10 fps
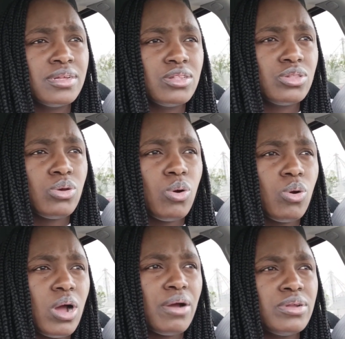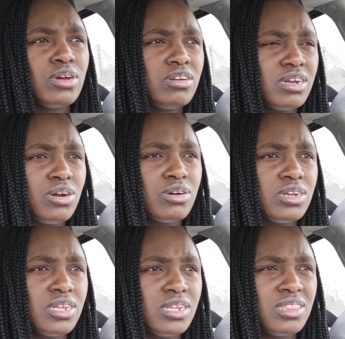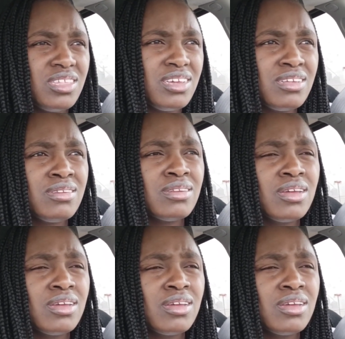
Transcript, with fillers: So I will not record anything.